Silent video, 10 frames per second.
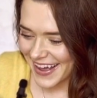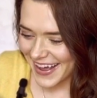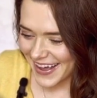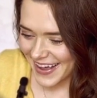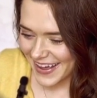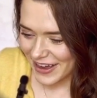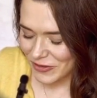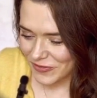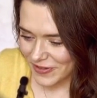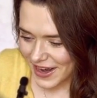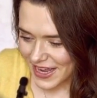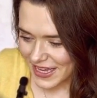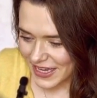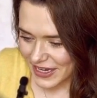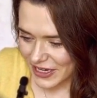Right
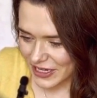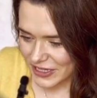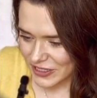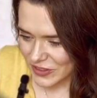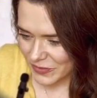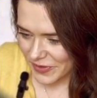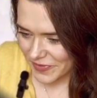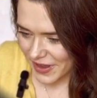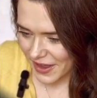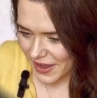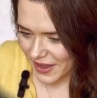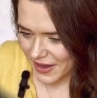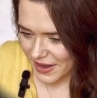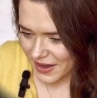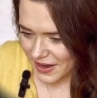here, so we've got,
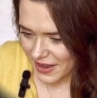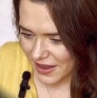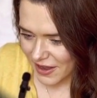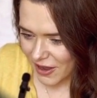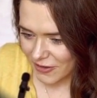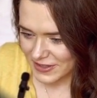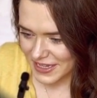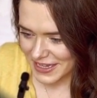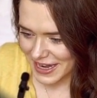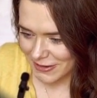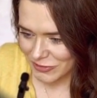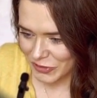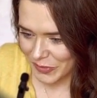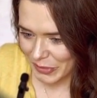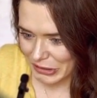oh, it's like an
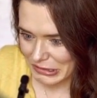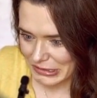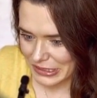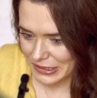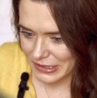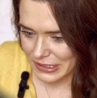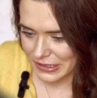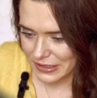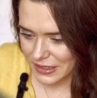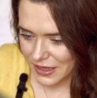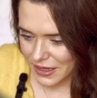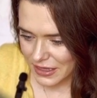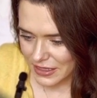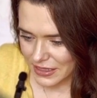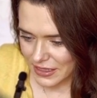outdoor bar area.
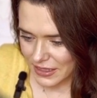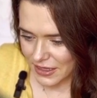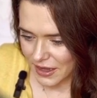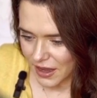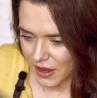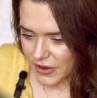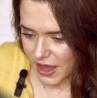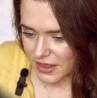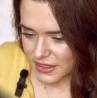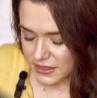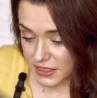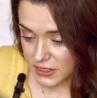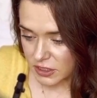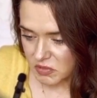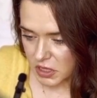Okay,
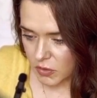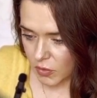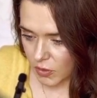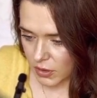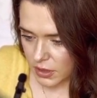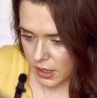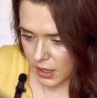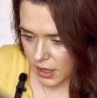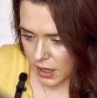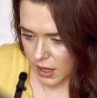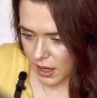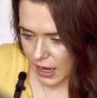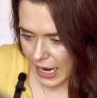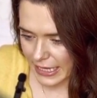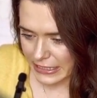this could be cool.
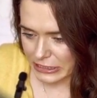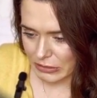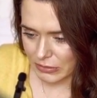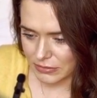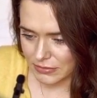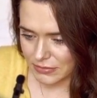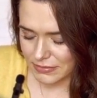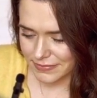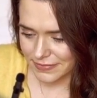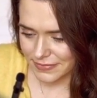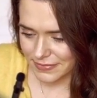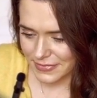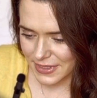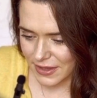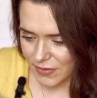I don't
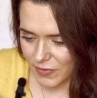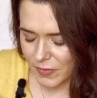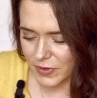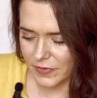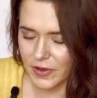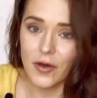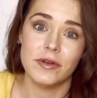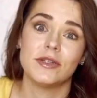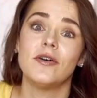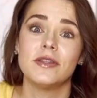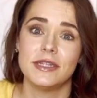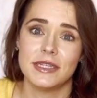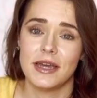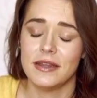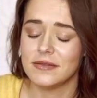we won't even go into all the
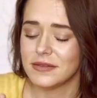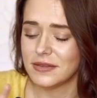design.